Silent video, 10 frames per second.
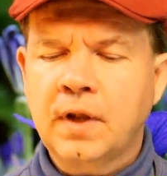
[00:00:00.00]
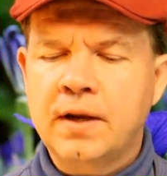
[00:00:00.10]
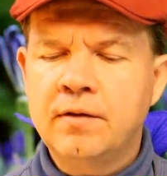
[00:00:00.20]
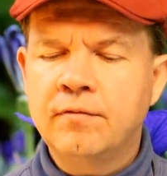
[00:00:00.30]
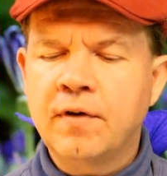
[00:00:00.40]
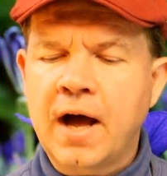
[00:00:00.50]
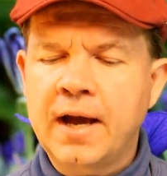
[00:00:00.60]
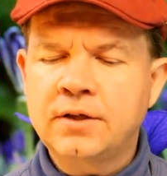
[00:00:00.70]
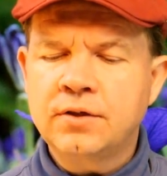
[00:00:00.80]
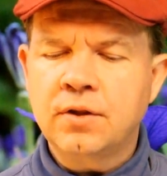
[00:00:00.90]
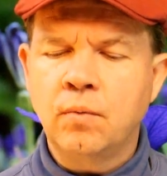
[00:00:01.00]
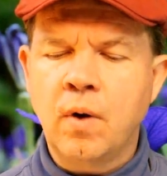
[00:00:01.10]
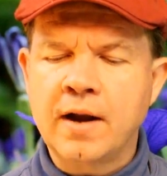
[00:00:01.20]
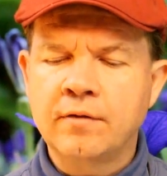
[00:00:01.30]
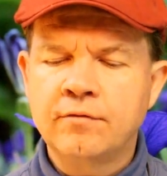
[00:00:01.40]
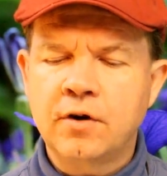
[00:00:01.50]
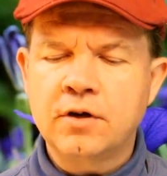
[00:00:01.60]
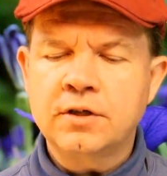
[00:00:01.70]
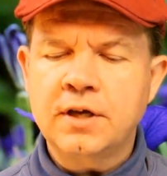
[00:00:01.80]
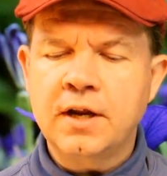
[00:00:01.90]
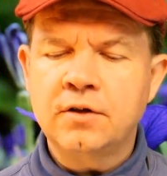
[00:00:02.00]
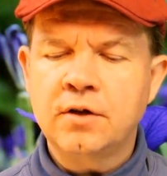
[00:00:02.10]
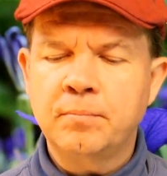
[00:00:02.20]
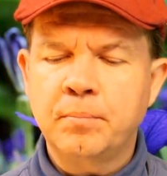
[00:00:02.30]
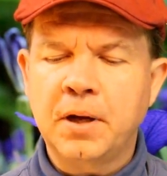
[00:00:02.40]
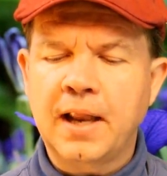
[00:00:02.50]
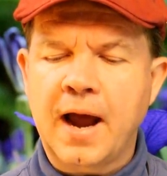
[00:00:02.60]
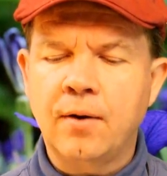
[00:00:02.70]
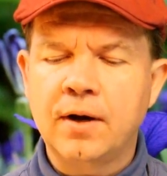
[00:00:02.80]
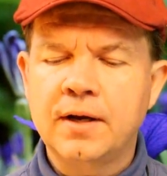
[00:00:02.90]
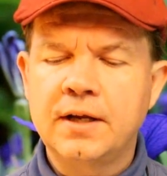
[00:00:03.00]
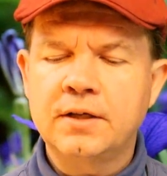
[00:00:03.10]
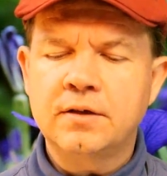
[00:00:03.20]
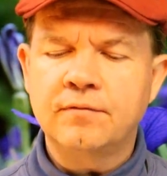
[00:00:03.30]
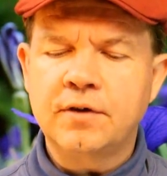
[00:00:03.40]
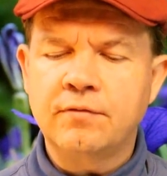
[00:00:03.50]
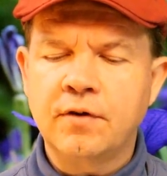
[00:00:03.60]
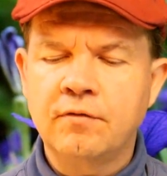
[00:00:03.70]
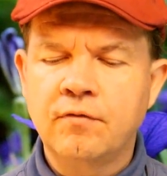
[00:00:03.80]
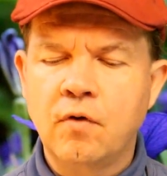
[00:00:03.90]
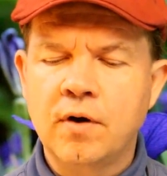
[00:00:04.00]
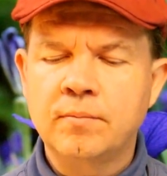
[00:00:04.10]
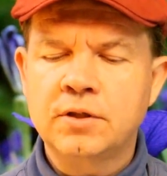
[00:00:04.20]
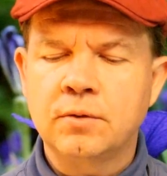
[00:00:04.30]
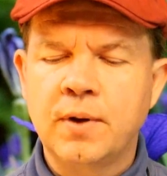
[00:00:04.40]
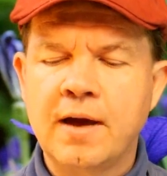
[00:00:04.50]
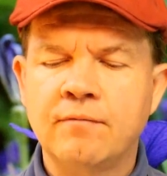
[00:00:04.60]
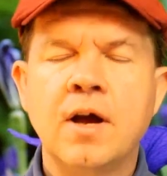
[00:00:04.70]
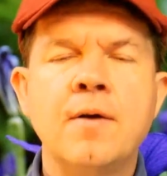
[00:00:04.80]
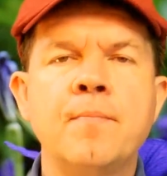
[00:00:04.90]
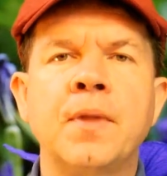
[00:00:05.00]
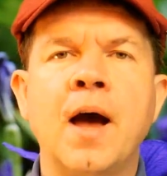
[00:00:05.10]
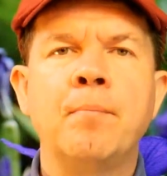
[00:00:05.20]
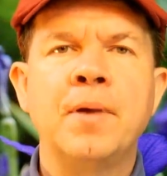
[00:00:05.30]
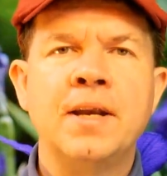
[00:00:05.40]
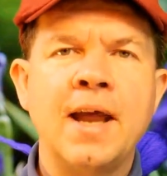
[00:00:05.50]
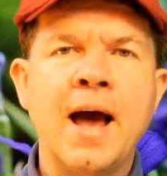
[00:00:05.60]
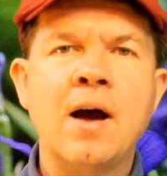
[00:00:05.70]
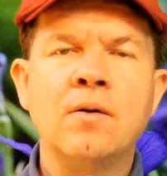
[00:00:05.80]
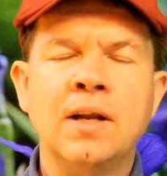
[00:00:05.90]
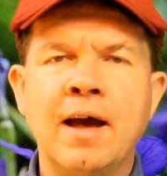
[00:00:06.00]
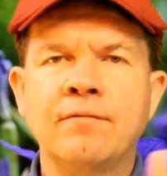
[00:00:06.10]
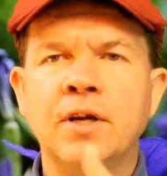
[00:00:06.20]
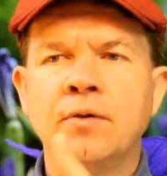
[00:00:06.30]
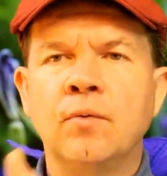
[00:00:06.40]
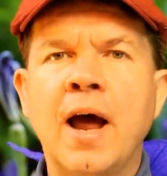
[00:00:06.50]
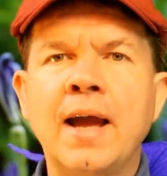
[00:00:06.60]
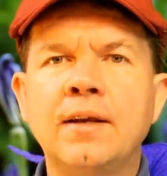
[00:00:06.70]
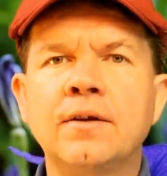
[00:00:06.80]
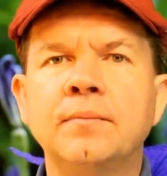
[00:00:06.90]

divides the one first into polarities of different forms. So we have up and down, left and right.